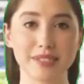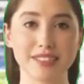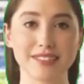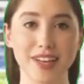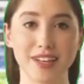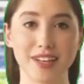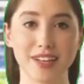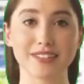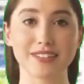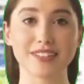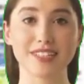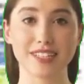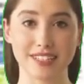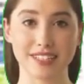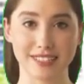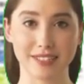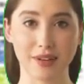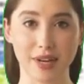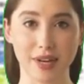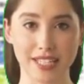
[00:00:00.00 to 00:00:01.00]
Outside
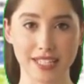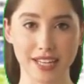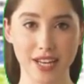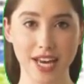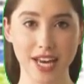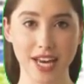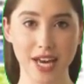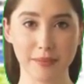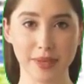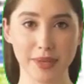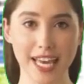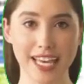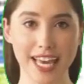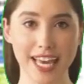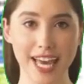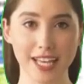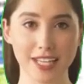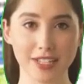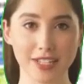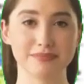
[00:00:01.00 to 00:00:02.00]
each room, there is a
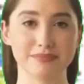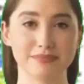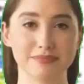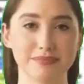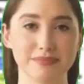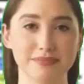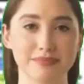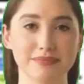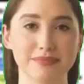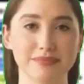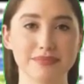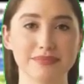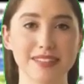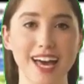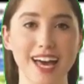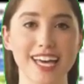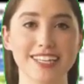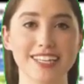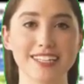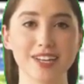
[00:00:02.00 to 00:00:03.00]
shoes racks to place your
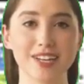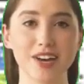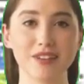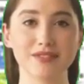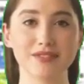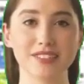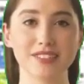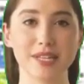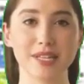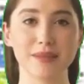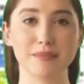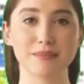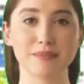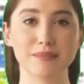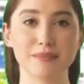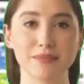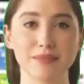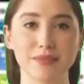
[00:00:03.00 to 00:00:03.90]
snowshoes, so that